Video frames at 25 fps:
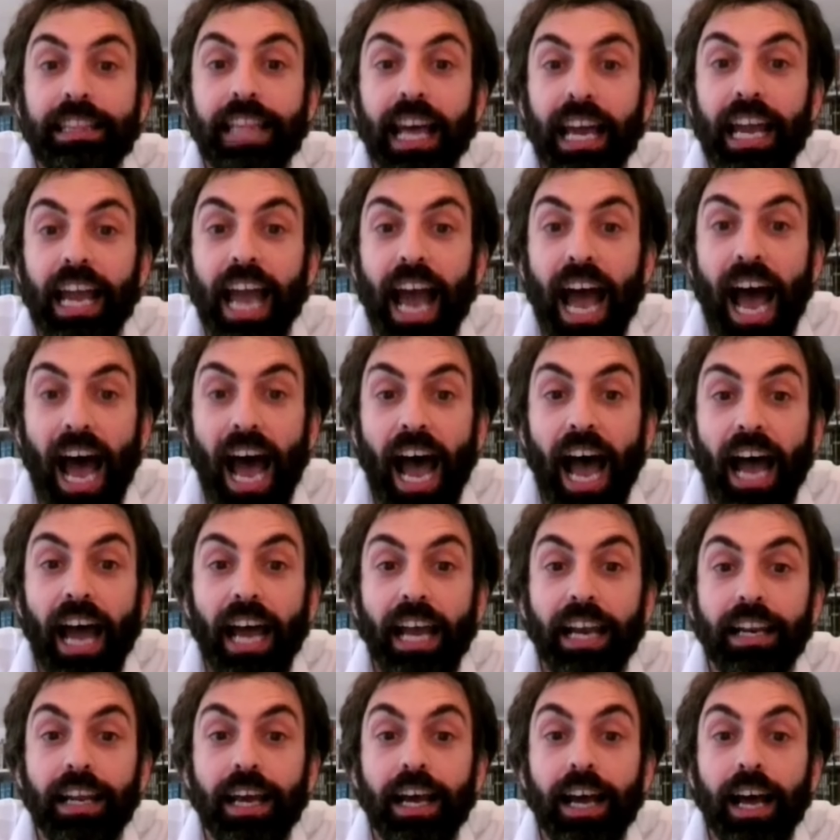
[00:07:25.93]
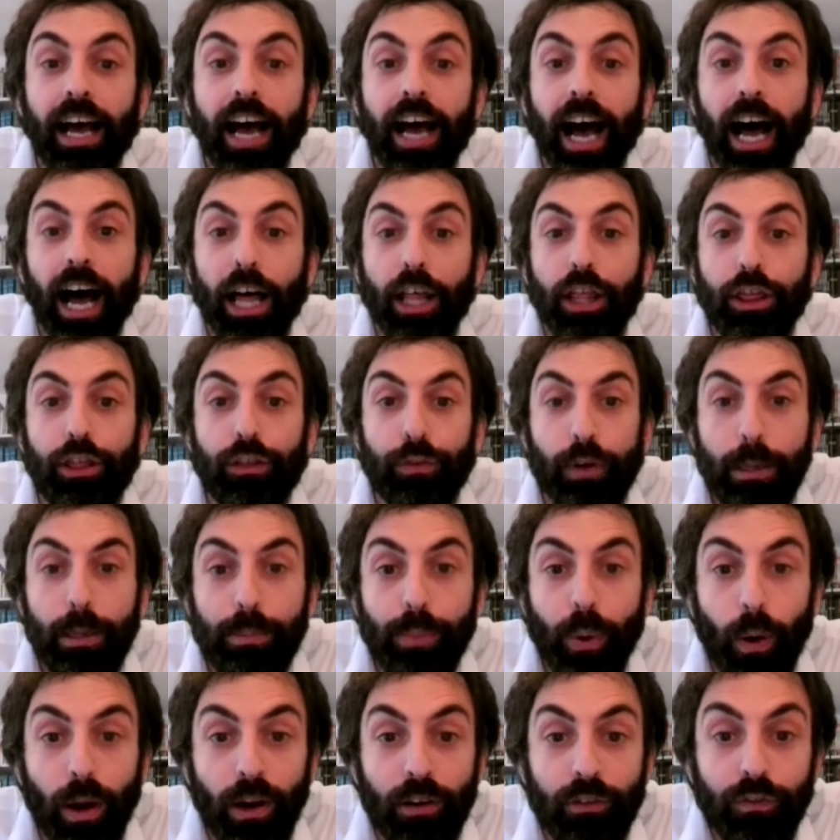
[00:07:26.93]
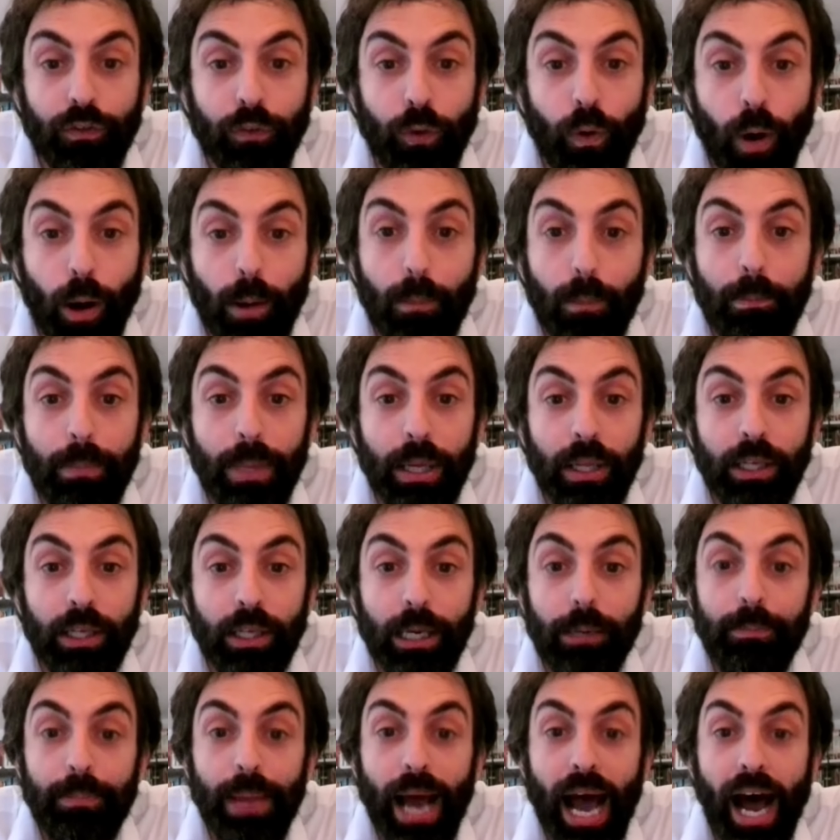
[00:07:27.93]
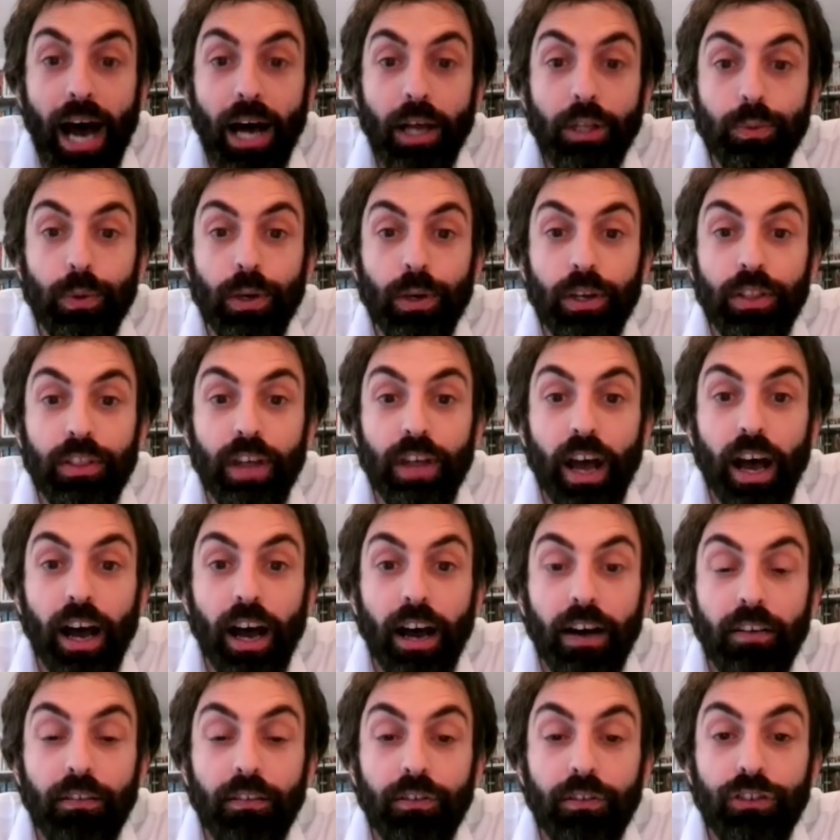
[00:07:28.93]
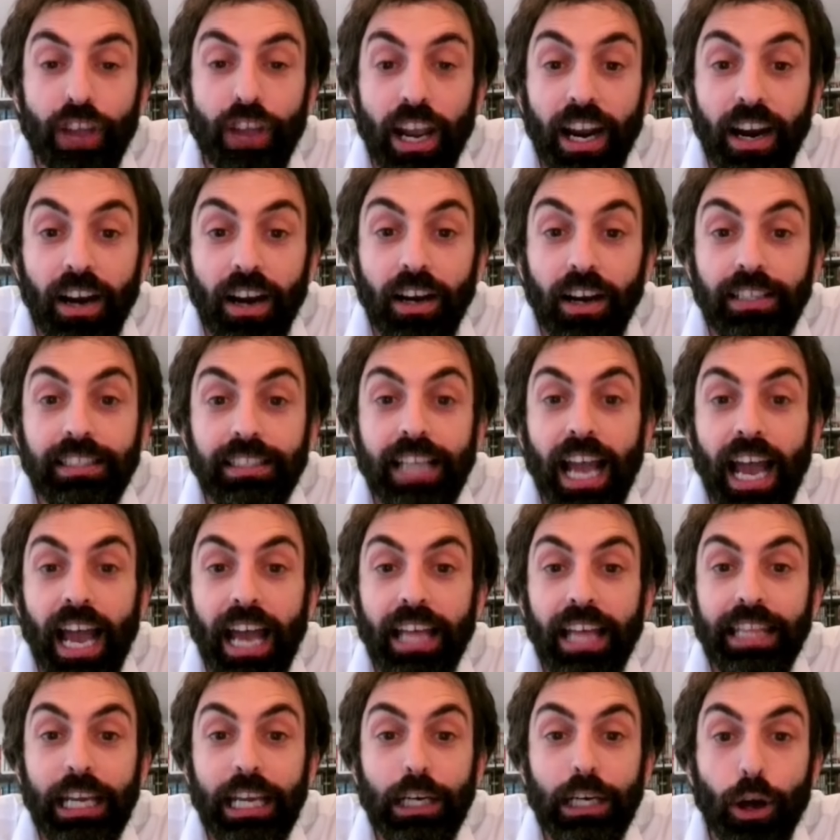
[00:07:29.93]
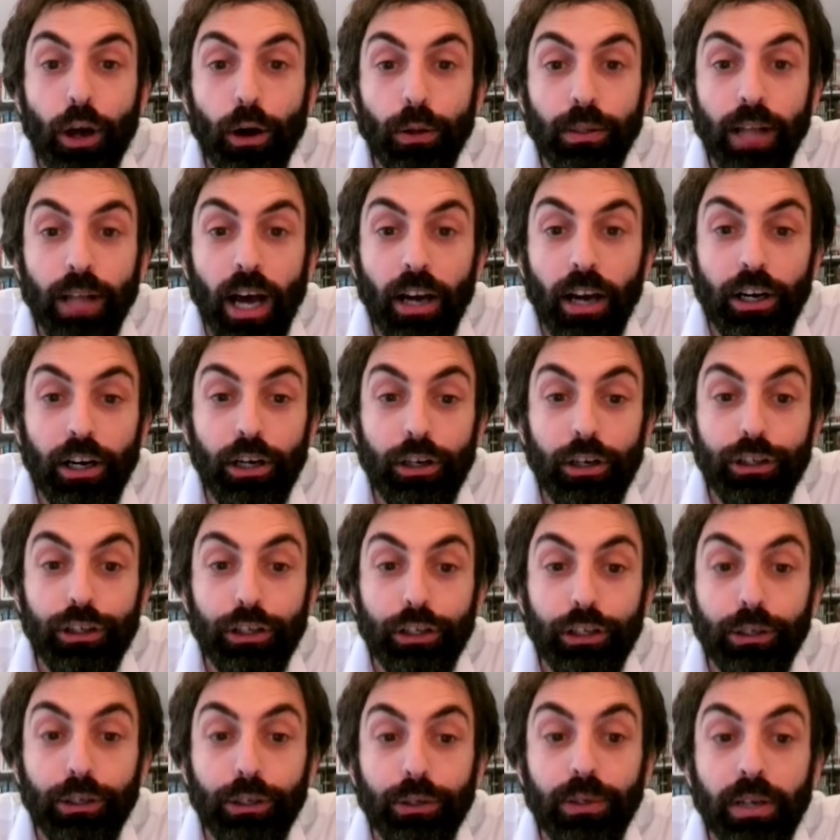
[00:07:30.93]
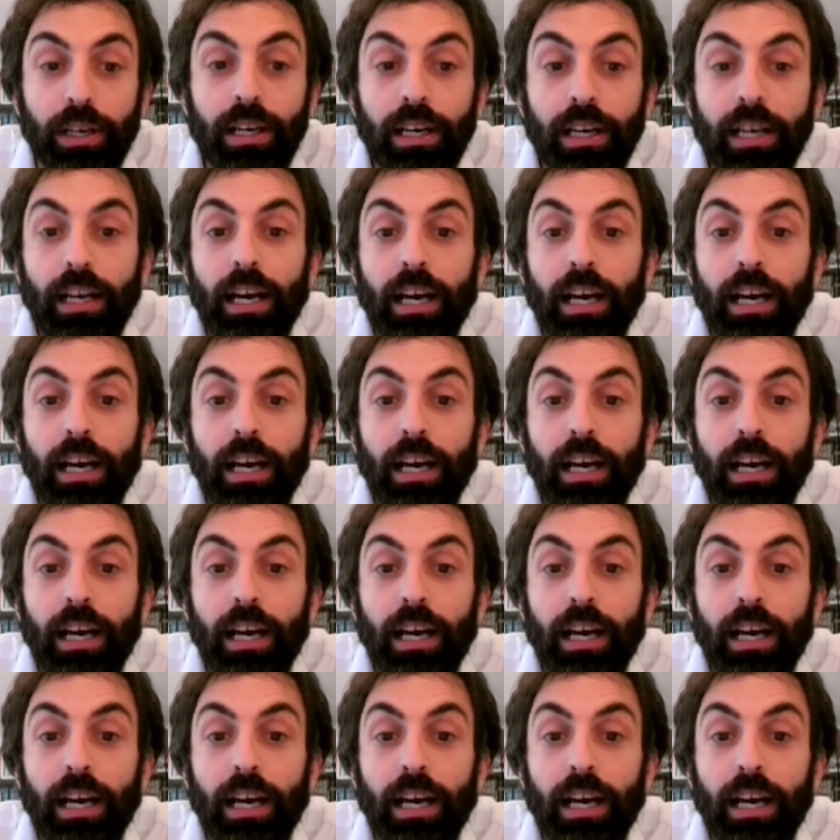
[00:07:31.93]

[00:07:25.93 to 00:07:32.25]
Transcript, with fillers: they had uh, 3.4 million pounds worth of shares, and they no longer do.